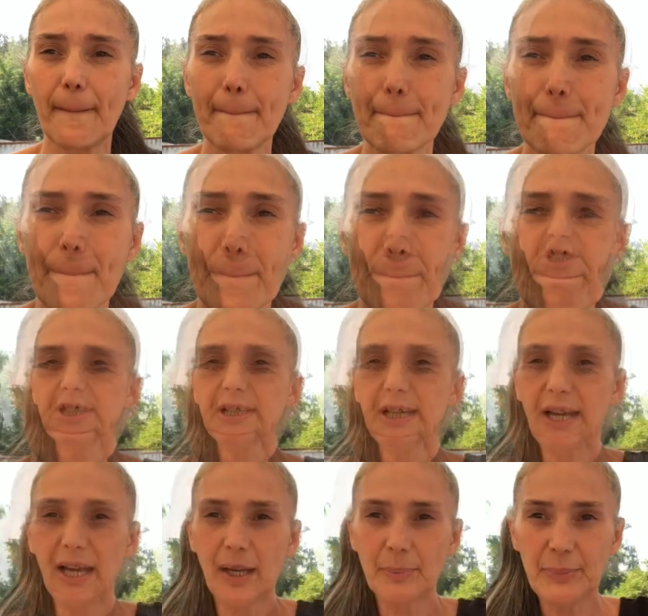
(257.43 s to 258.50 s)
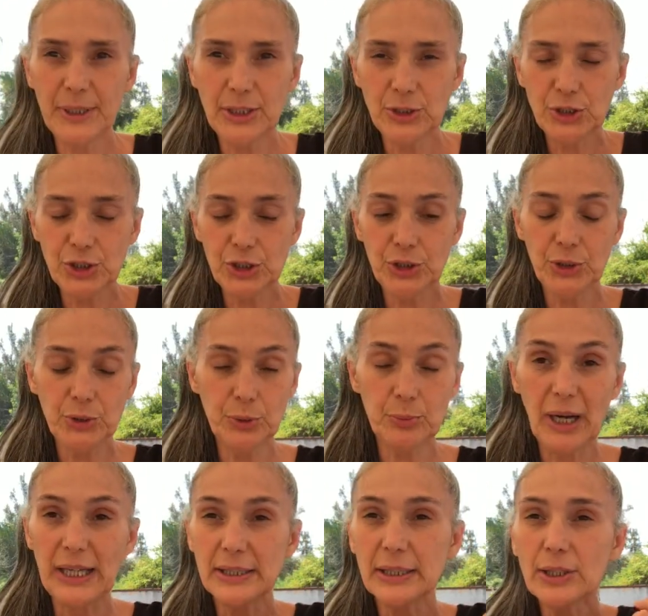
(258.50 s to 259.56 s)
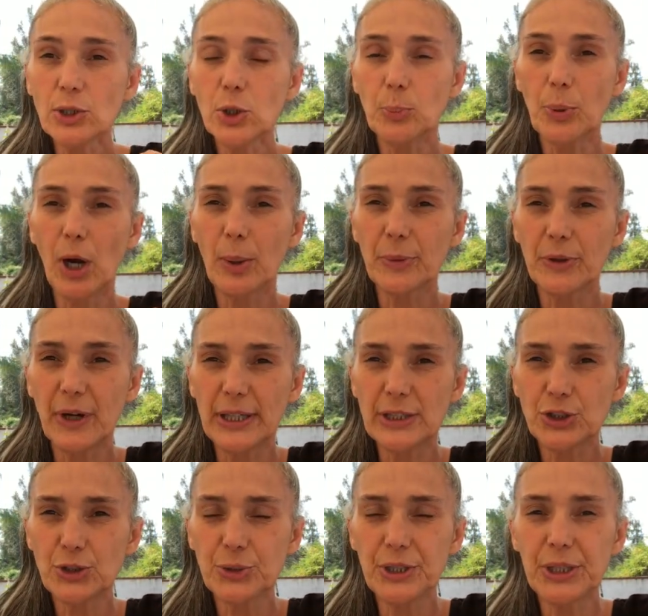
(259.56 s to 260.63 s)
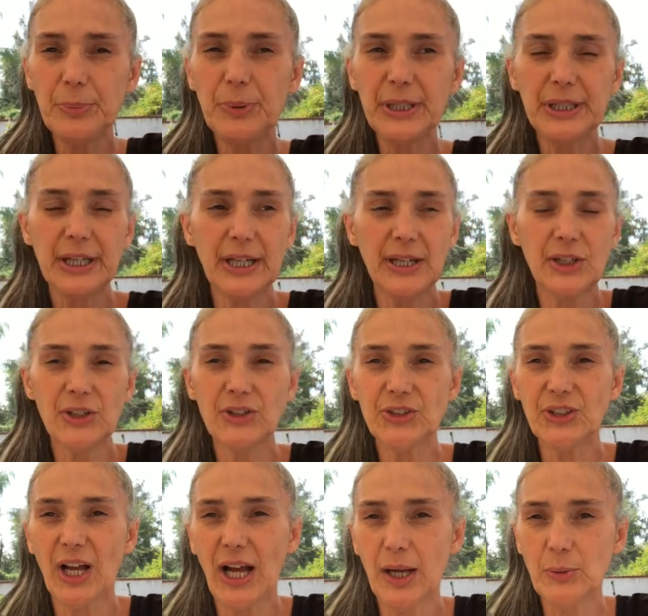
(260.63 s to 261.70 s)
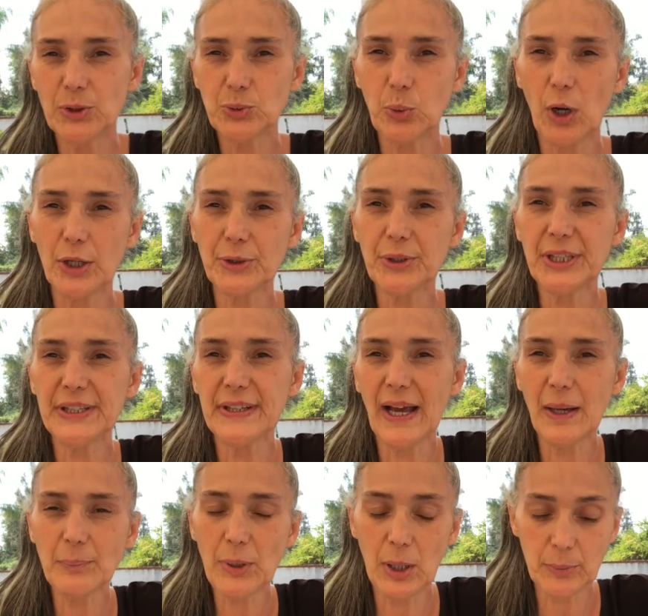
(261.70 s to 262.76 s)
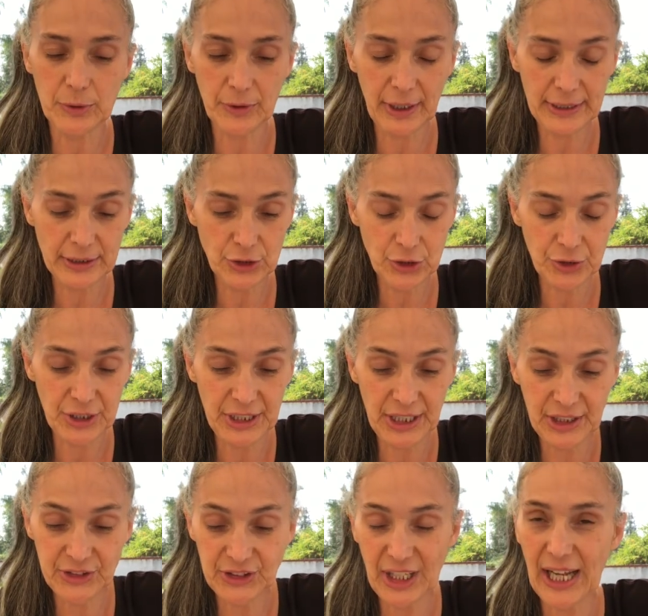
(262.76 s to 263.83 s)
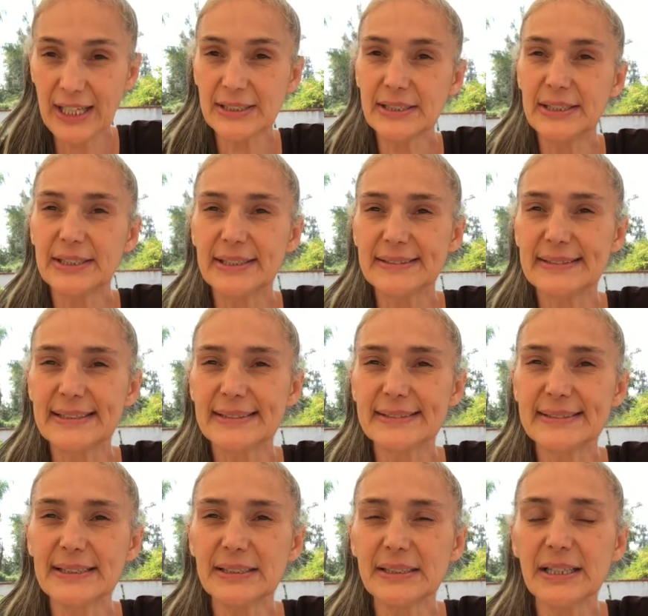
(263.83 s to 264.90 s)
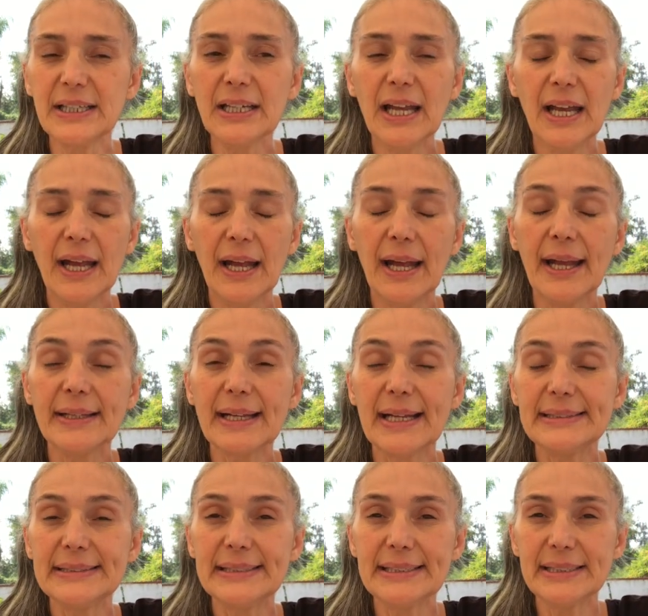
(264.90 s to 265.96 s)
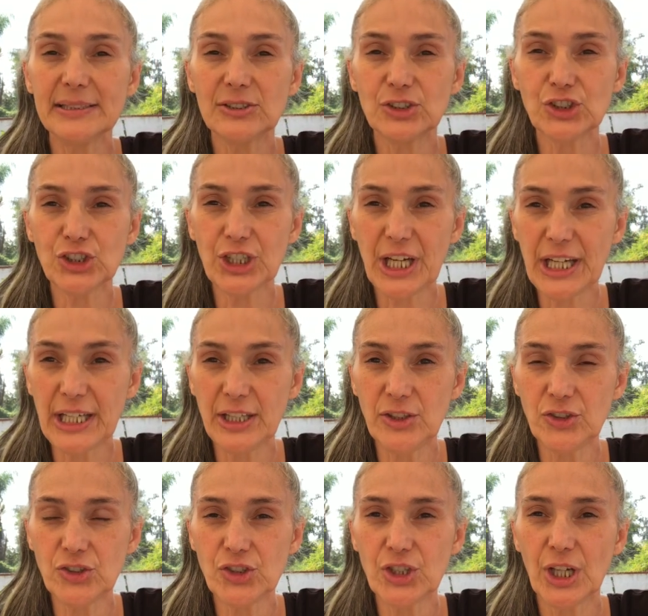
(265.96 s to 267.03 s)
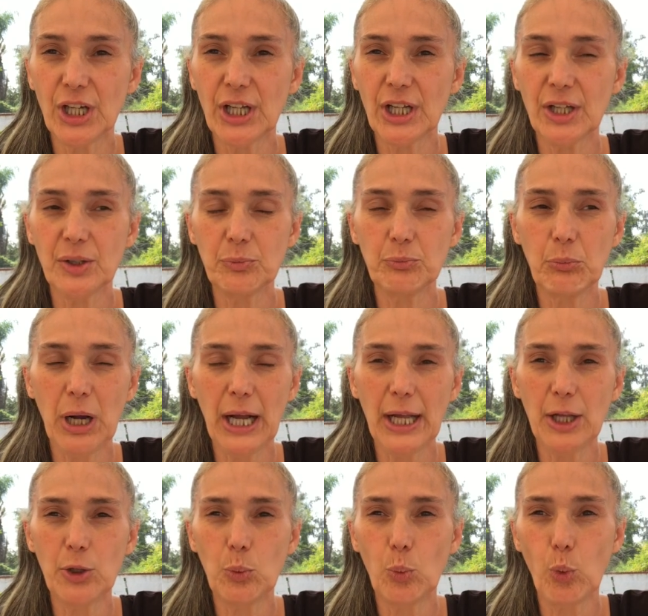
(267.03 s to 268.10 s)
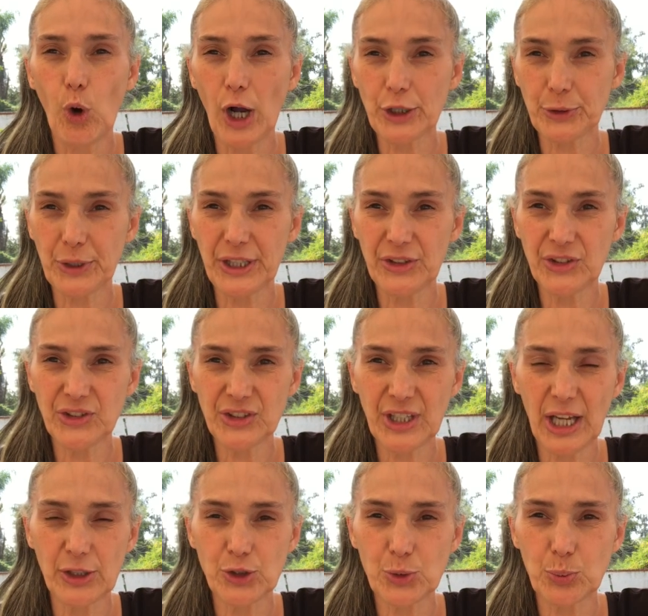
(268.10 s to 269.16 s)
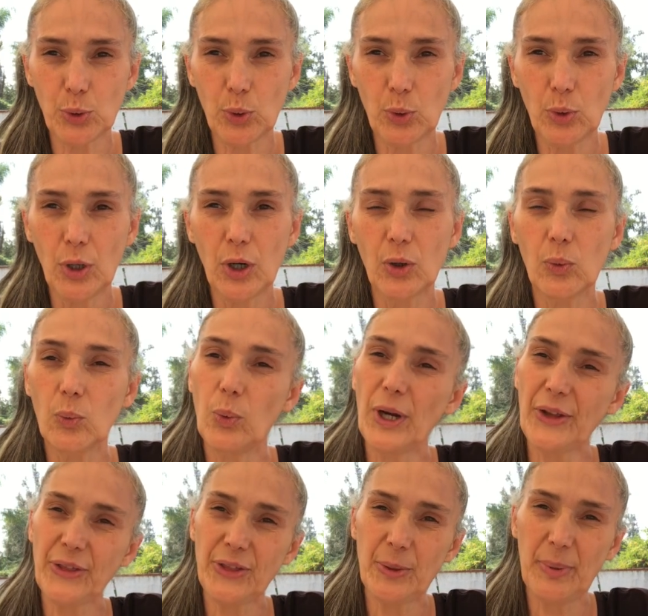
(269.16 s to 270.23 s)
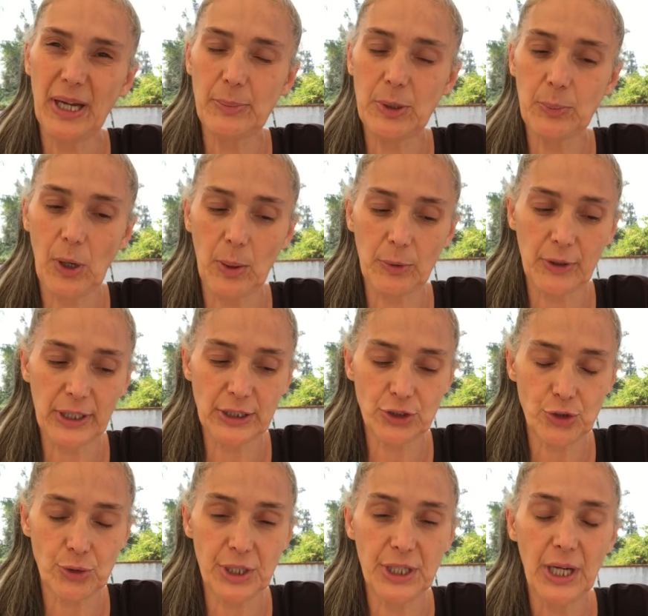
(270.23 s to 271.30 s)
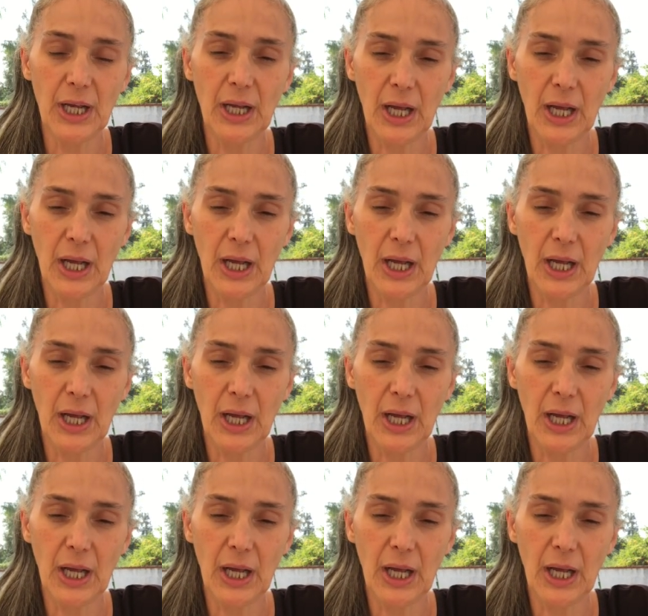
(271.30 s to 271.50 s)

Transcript: So it didn't happen to my little pomegranate tree because I was watering that pomegranate tree exactly consistently and I didn't change my watering schedule with the baby pomegranate tree.